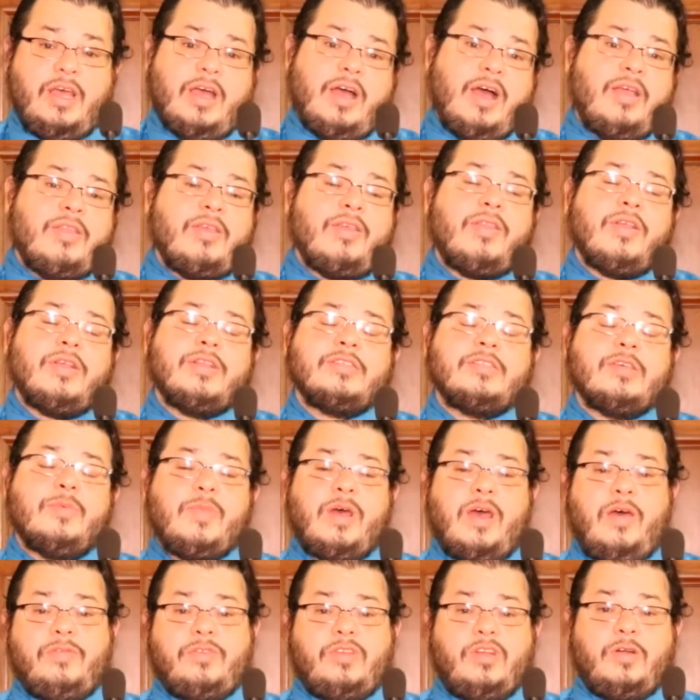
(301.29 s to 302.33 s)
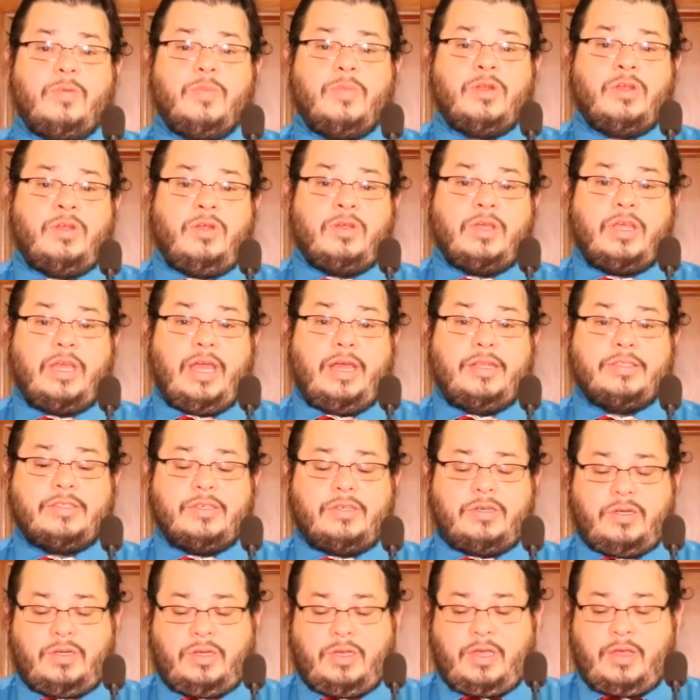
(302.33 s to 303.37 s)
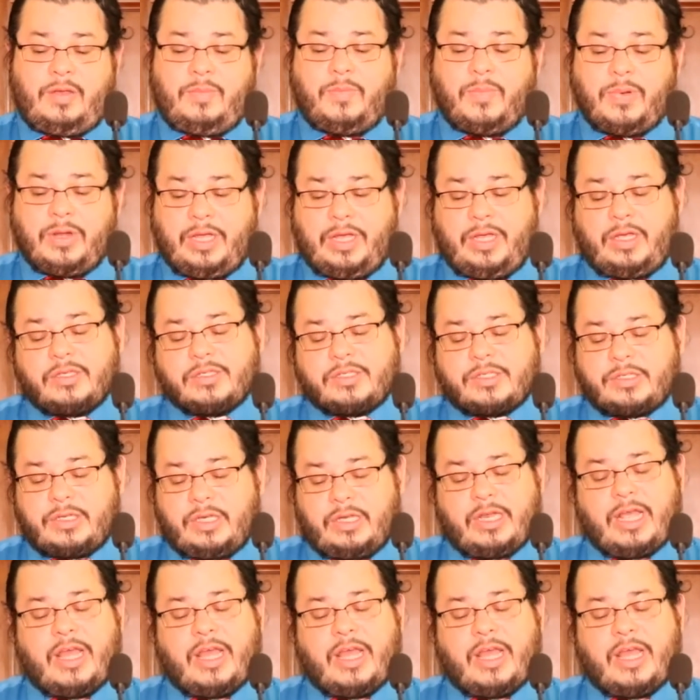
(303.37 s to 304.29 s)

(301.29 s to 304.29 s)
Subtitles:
And then some have terminal cancer. But each and